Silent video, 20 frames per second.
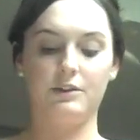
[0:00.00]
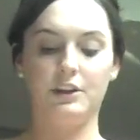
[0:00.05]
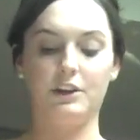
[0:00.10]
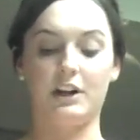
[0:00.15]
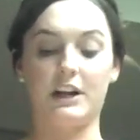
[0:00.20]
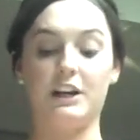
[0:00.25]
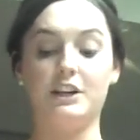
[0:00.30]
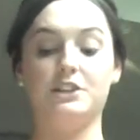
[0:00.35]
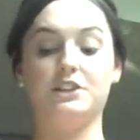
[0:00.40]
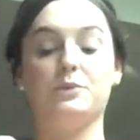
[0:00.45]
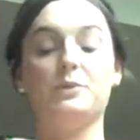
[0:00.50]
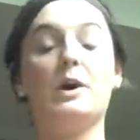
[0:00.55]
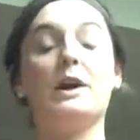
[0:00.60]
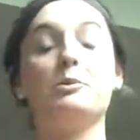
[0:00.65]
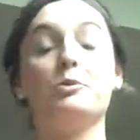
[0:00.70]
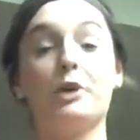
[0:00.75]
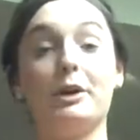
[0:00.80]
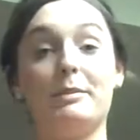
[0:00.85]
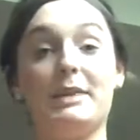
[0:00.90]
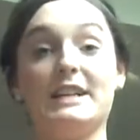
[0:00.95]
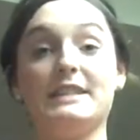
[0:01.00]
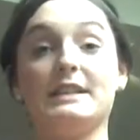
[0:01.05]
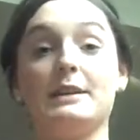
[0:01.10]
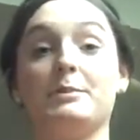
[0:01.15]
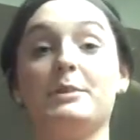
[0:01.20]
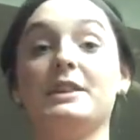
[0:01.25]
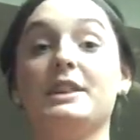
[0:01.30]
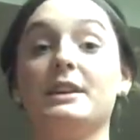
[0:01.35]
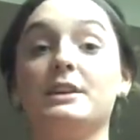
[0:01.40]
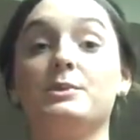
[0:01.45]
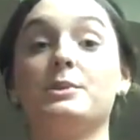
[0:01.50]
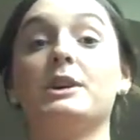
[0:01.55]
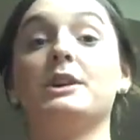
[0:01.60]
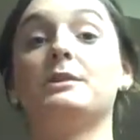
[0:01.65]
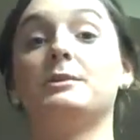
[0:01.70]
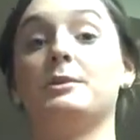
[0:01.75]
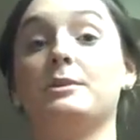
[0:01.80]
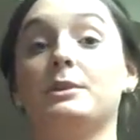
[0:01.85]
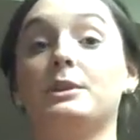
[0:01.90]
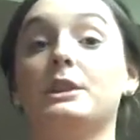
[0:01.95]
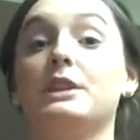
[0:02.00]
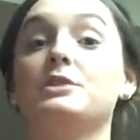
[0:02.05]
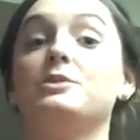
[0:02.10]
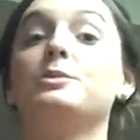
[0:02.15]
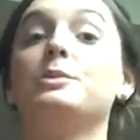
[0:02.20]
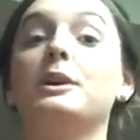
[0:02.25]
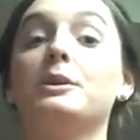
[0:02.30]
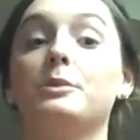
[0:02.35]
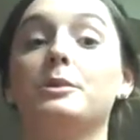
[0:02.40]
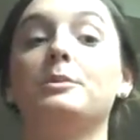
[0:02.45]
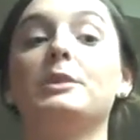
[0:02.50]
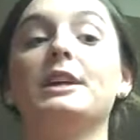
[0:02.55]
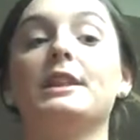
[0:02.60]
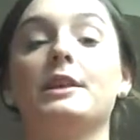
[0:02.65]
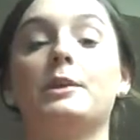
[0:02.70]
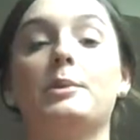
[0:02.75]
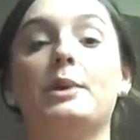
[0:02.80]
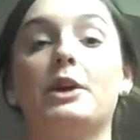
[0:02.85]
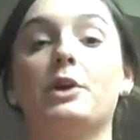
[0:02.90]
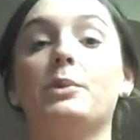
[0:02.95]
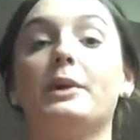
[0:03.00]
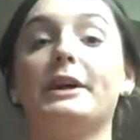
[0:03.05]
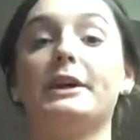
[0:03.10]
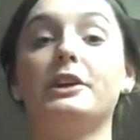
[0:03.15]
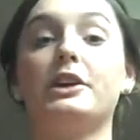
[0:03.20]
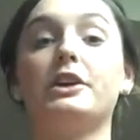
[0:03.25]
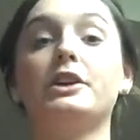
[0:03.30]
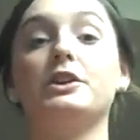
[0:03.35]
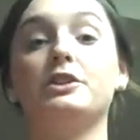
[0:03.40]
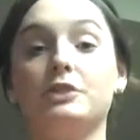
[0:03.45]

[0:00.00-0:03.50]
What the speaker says: you're going to do one more basic, but this one will be a little bit quicker.